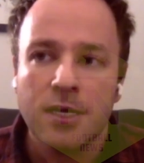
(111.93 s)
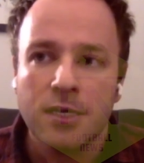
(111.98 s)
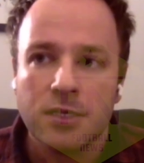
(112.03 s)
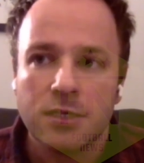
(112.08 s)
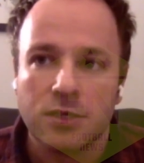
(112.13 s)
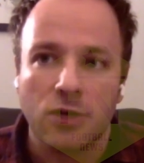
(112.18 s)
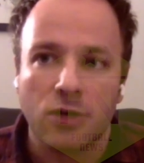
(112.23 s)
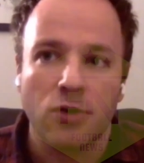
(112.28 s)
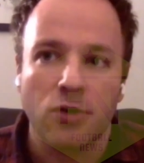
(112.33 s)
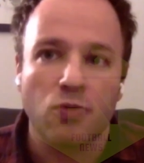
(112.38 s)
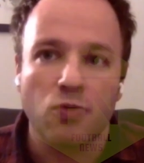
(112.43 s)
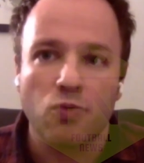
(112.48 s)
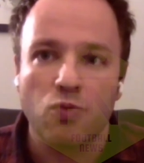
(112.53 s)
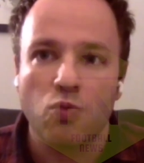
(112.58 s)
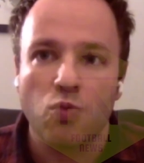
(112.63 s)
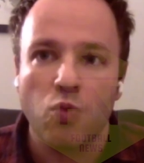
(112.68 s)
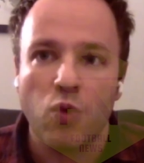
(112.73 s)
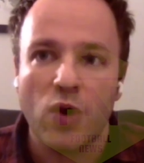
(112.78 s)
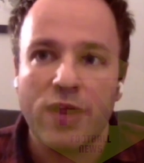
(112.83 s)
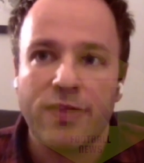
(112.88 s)
So
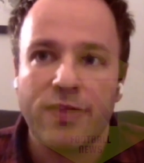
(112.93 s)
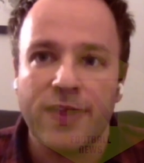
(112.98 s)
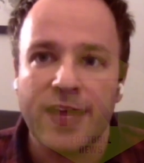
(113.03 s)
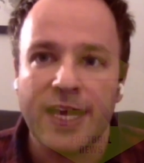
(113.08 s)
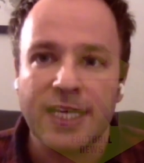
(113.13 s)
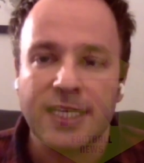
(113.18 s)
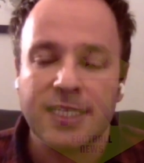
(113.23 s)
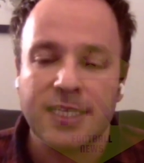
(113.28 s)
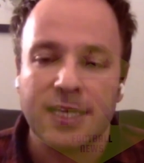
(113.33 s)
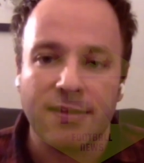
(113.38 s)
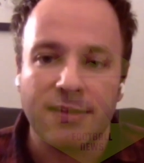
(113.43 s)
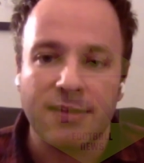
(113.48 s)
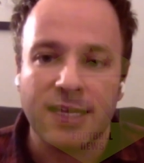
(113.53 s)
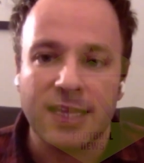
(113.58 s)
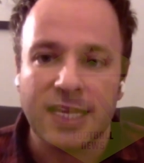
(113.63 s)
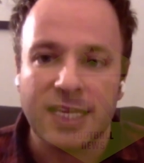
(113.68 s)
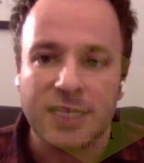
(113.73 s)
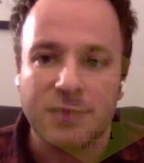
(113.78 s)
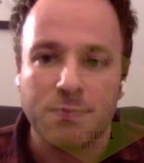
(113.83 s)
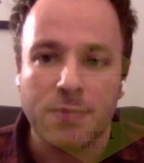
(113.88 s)
with this, I
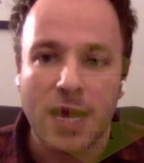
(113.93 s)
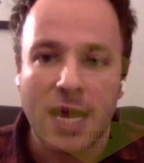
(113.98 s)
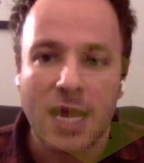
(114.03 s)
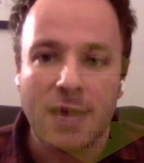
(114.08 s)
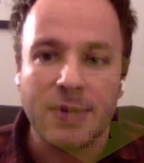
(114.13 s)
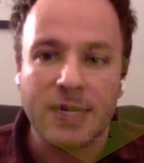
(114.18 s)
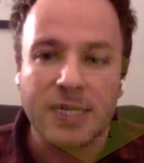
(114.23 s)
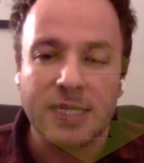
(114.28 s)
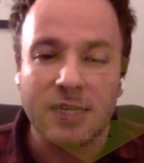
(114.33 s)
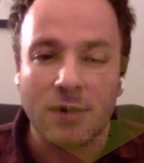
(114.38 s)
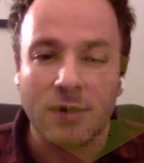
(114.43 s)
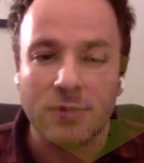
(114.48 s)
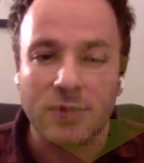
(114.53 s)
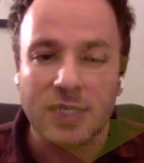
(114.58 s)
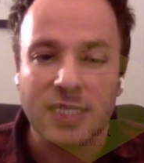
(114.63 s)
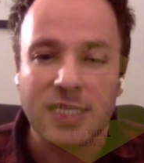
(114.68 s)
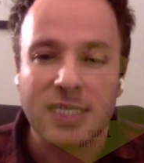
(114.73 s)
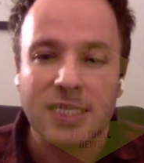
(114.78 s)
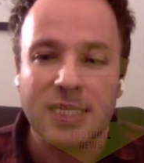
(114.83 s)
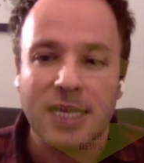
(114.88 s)
think there's maybe some
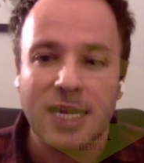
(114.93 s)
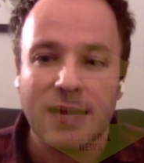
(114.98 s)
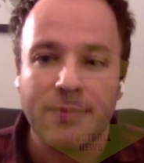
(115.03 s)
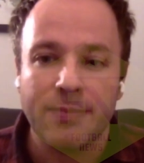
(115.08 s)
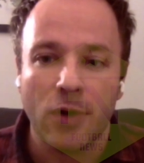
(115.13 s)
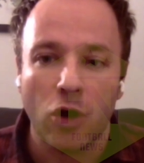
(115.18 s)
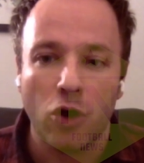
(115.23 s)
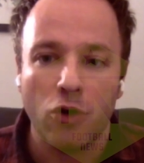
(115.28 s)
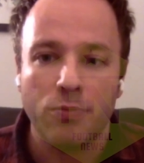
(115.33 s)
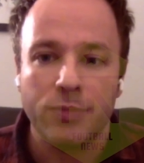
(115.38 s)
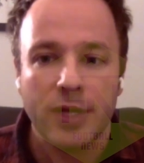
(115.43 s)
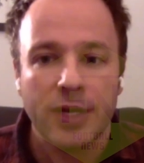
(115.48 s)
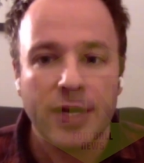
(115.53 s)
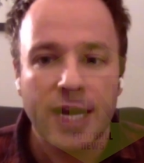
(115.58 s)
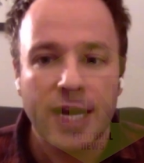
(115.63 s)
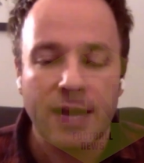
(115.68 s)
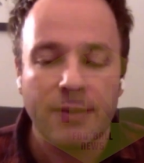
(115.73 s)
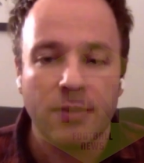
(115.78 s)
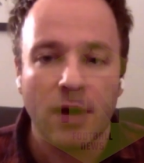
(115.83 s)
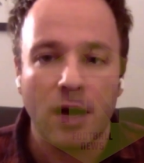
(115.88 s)
slim hope that
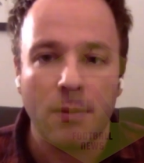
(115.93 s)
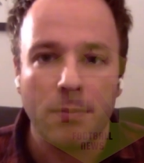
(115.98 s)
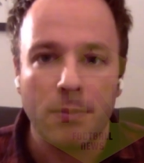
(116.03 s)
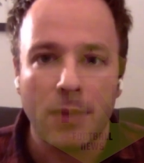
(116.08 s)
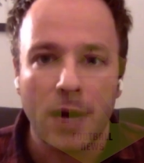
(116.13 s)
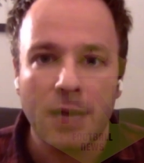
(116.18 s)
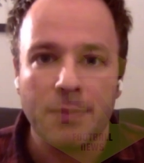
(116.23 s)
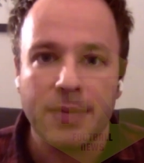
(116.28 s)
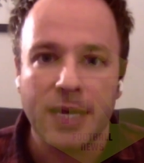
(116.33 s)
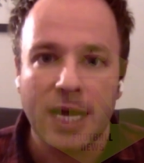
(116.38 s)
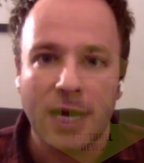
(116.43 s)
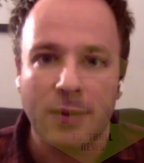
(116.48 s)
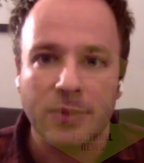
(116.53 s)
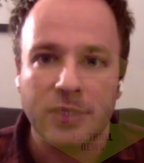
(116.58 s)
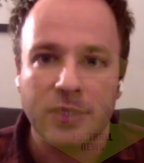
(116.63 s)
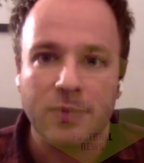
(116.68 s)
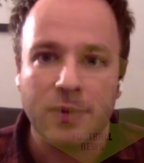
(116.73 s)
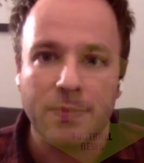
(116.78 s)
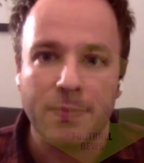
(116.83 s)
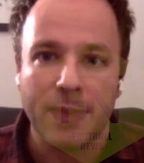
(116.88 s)
Neymar might be
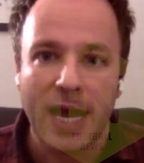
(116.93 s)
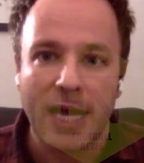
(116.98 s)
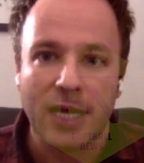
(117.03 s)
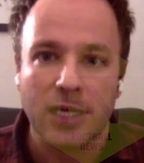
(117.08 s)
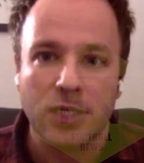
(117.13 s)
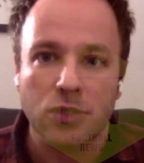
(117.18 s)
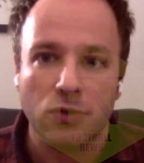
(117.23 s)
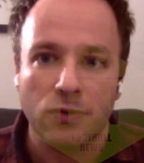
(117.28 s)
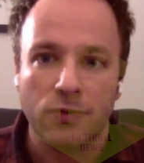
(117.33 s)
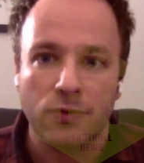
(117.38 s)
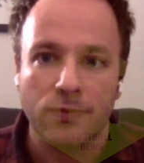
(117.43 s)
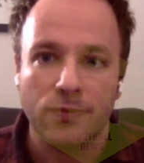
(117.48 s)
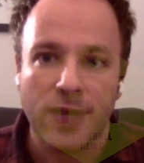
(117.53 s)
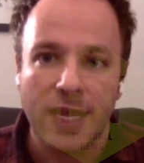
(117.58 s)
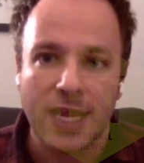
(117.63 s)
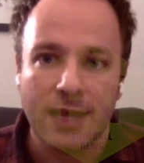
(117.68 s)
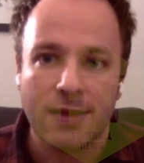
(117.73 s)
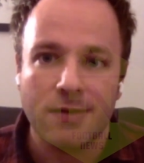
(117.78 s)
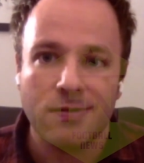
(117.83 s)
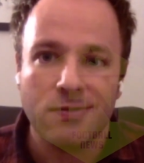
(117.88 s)
able to be back sort of
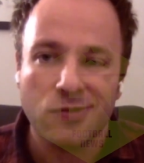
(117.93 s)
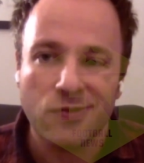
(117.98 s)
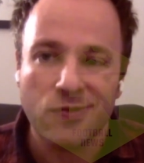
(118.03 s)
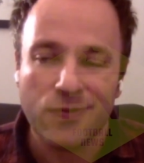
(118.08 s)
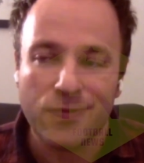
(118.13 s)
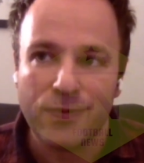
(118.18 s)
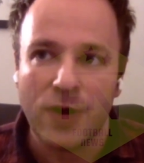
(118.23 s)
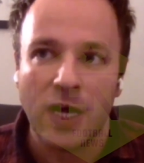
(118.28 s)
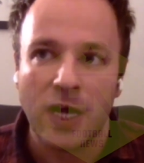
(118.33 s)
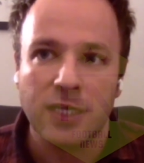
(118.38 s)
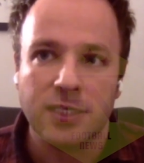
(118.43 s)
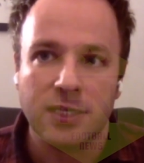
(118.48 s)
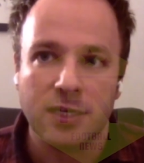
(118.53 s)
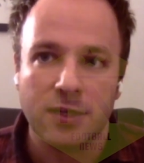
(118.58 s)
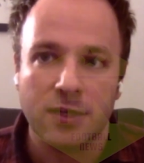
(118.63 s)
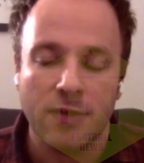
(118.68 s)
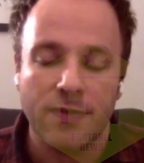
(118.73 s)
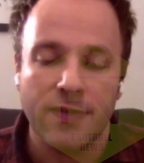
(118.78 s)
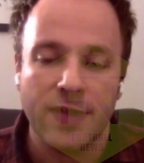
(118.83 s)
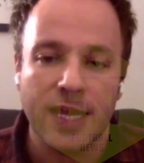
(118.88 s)

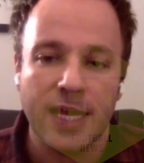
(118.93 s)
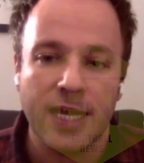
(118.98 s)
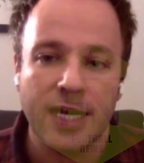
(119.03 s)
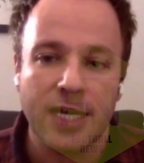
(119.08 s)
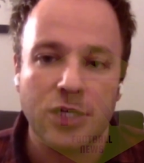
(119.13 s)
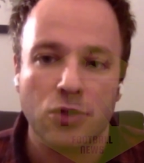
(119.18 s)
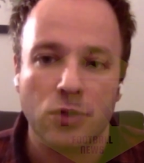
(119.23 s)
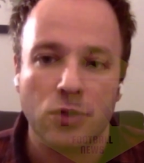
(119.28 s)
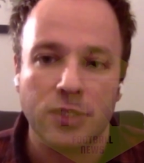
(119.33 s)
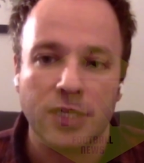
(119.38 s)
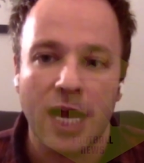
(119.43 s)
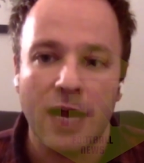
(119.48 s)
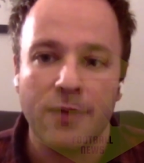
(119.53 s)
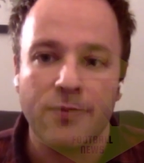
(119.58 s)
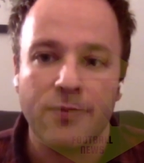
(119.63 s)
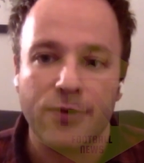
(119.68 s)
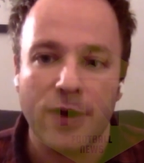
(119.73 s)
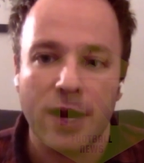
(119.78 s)
faster than the initial time